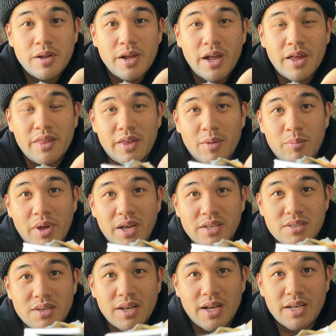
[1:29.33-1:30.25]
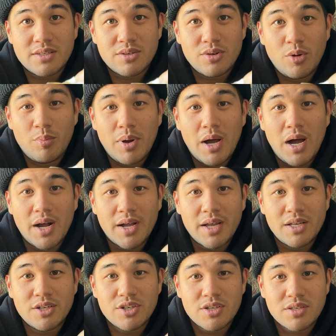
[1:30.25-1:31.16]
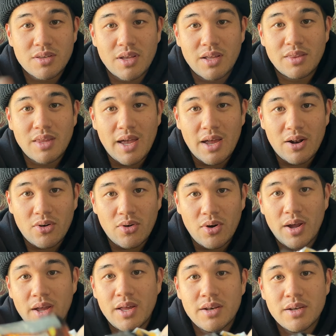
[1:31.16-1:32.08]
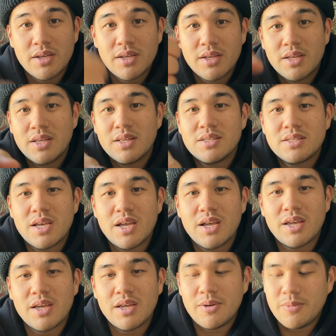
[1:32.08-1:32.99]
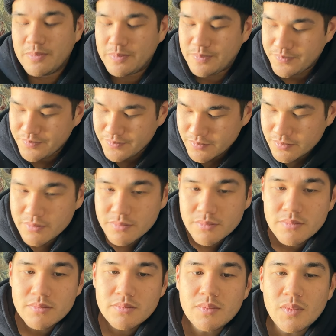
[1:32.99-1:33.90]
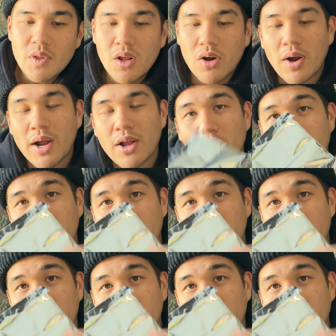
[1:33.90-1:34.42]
and that makes a nice little pocket just like that, all right? Take it. All right, go